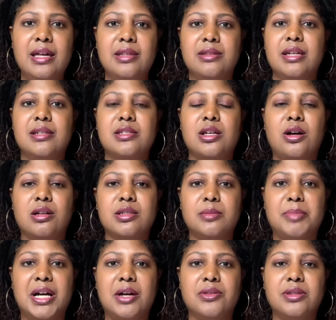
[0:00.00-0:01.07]
They talked
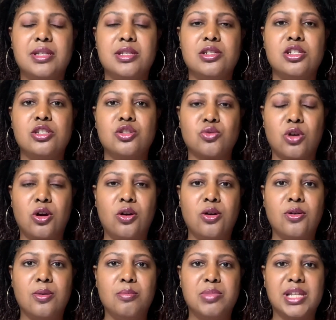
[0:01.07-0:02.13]
about the
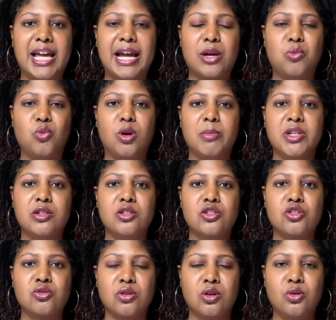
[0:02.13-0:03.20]
strong Black woman
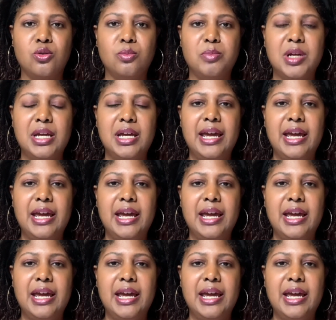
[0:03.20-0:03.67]
trope.